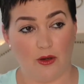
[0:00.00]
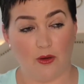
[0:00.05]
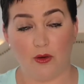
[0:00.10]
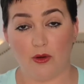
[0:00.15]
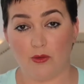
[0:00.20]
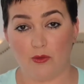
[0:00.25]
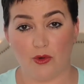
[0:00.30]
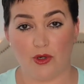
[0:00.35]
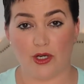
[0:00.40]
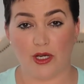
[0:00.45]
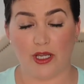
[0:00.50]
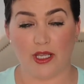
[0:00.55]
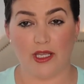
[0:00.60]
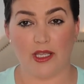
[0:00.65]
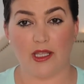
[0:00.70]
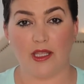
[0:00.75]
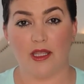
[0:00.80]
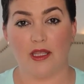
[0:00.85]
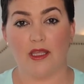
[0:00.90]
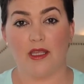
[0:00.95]
or
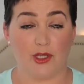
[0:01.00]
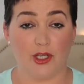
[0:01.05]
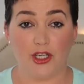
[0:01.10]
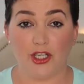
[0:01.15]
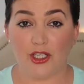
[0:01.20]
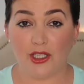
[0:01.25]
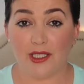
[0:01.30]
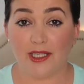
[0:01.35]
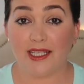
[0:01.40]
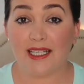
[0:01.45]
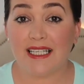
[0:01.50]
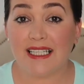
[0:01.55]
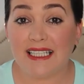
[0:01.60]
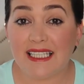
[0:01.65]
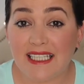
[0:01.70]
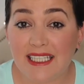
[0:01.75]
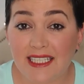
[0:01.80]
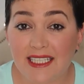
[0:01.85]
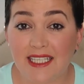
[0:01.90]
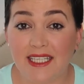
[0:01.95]
working cooking,
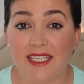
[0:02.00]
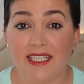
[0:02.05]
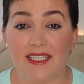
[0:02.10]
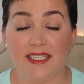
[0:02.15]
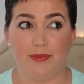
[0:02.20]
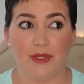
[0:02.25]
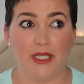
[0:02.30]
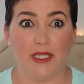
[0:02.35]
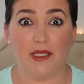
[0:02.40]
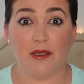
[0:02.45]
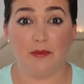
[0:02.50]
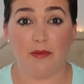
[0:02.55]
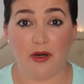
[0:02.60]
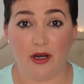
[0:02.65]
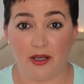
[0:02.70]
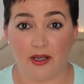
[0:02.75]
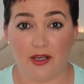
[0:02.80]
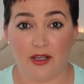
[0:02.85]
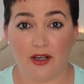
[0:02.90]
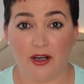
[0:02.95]
cleaning, being a
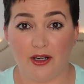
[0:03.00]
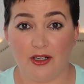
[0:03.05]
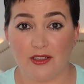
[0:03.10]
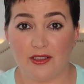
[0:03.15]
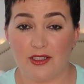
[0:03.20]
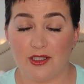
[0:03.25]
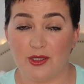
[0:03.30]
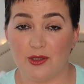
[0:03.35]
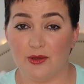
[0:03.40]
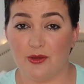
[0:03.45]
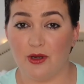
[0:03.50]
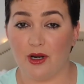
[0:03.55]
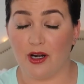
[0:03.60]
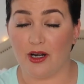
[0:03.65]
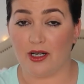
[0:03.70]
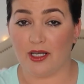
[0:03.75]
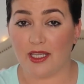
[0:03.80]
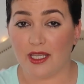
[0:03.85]
bodyguard to our